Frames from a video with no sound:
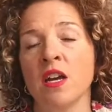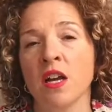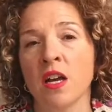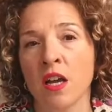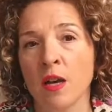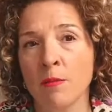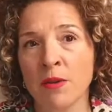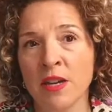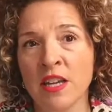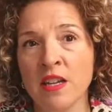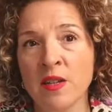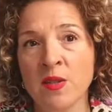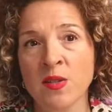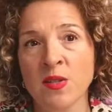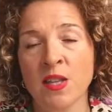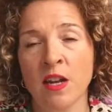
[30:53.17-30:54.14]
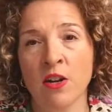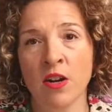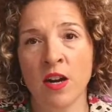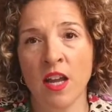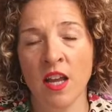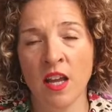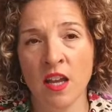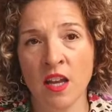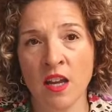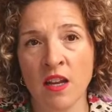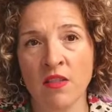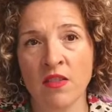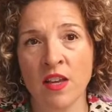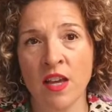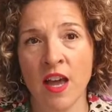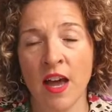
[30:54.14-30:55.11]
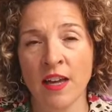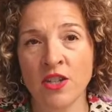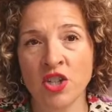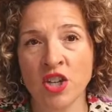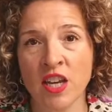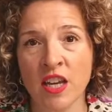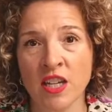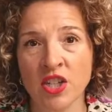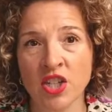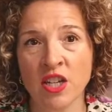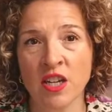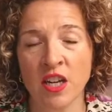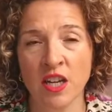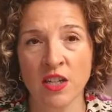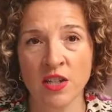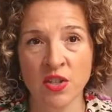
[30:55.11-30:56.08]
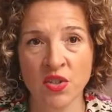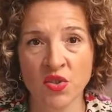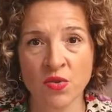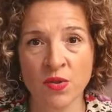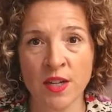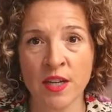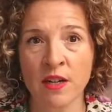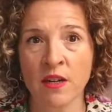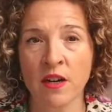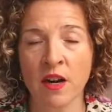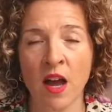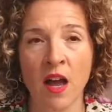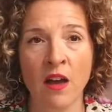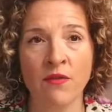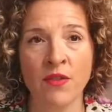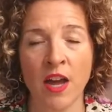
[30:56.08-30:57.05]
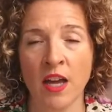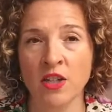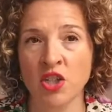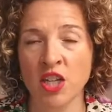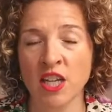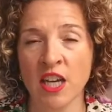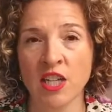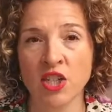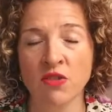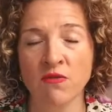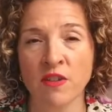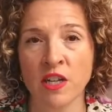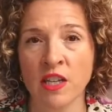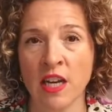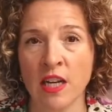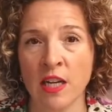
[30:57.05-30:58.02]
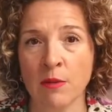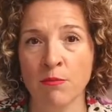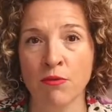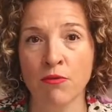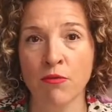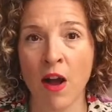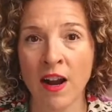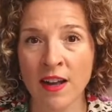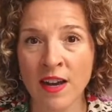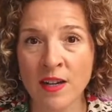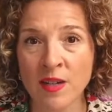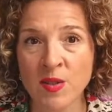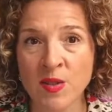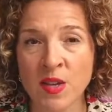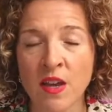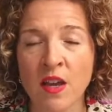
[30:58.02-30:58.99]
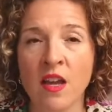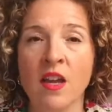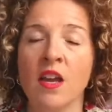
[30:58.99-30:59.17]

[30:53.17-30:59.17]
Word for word: companies that are in the education industry or have education related products